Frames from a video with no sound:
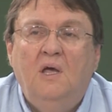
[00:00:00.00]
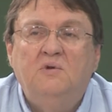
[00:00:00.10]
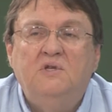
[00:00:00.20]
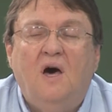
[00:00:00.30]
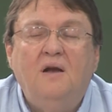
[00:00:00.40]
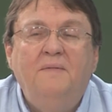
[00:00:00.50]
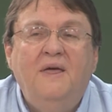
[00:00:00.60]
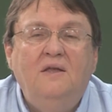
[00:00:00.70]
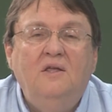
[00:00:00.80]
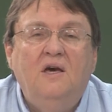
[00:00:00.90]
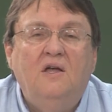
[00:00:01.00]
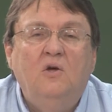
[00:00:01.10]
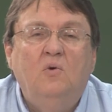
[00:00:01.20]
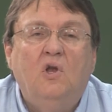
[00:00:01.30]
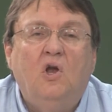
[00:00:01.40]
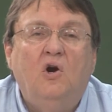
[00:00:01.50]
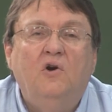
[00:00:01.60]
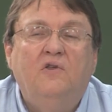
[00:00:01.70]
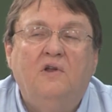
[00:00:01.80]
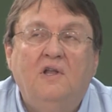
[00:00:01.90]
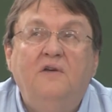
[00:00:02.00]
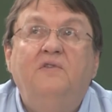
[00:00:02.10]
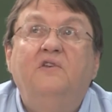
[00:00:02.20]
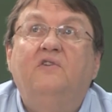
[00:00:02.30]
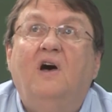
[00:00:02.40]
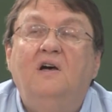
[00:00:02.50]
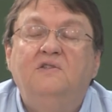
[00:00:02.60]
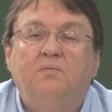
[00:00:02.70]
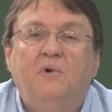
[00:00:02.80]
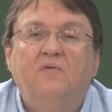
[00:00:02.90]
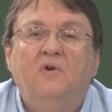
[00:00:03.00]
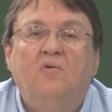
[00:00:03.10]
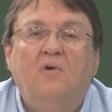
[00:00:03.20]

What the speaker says: He was not a man yet who learned to lift his eyes above the